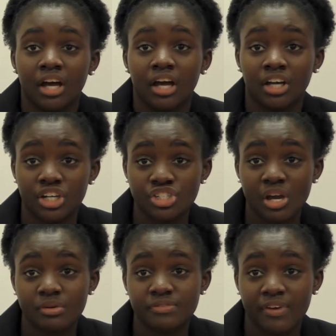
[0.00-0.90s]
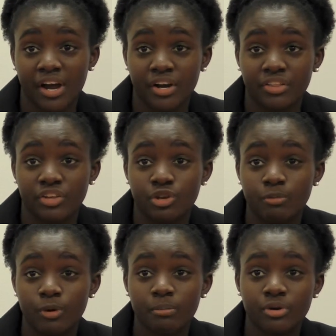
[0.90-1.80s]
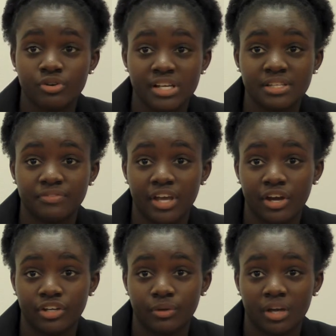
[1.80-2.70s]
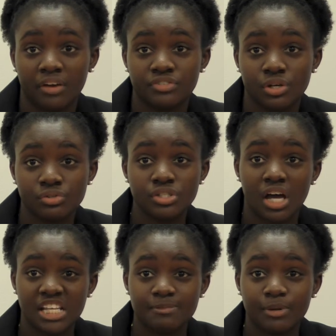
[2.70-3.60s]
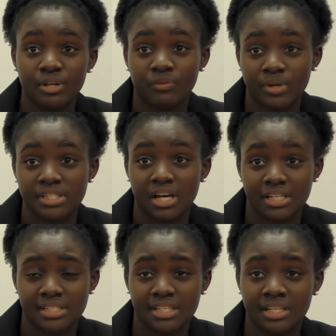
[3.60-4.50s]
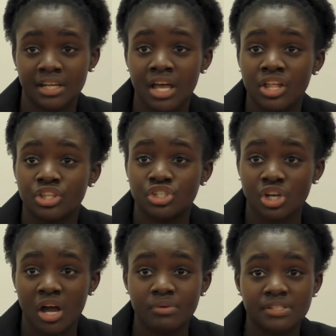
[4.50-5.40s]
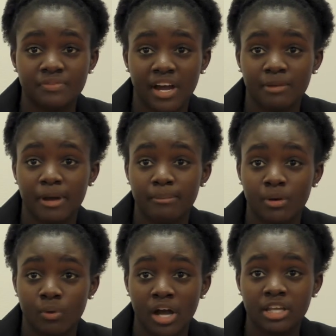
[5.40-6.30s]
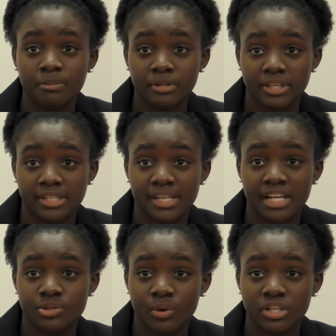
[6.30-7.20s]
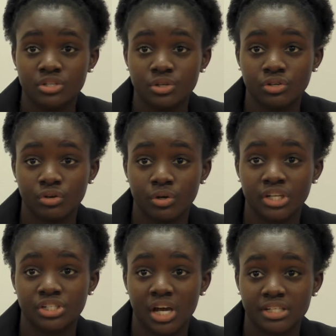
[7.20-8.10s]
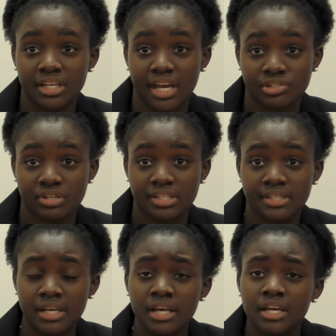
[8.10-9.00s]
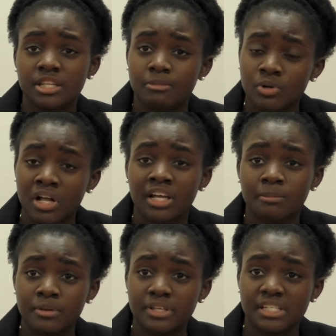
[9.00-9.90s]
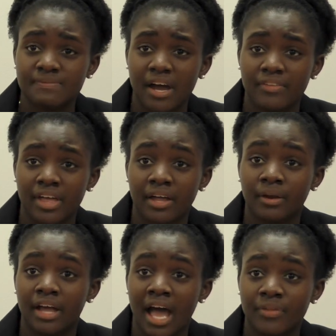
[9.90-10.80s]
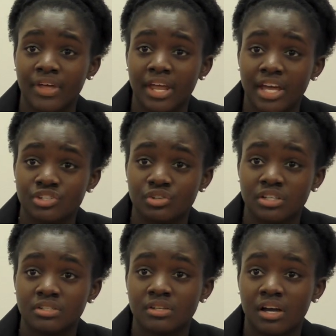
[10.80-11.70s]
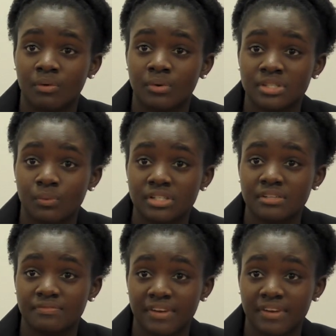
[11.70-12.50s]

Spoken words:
A gunshot was fired in the newborn progressive care unit of Children's Hospital of Wisconsin. The shot was fired by Milwaukee police at 22-year-old Ashanti Hendricks. The Milwaukee police found out that Hendricks was a wanted